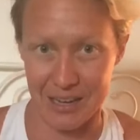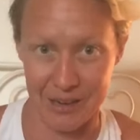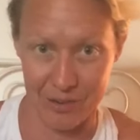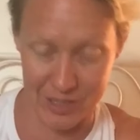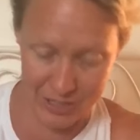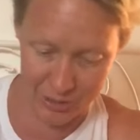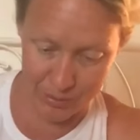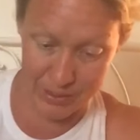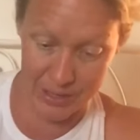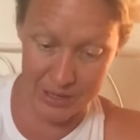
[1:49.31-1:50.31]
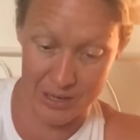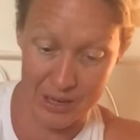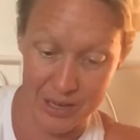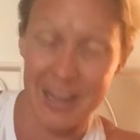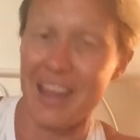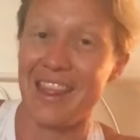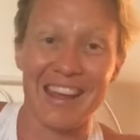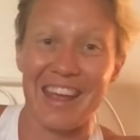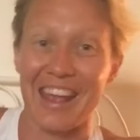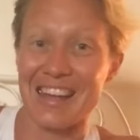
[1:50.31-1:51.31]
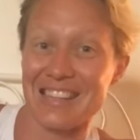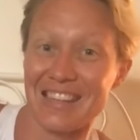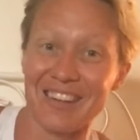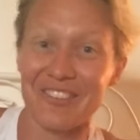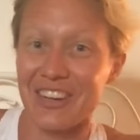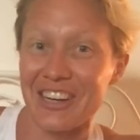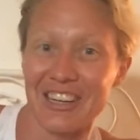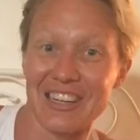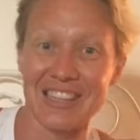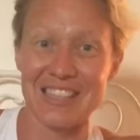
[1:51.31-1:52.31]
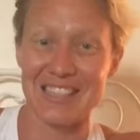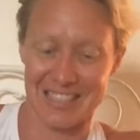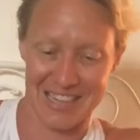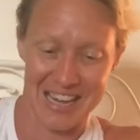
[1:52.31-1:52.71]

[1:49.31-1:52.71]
I'm going to open the candle first.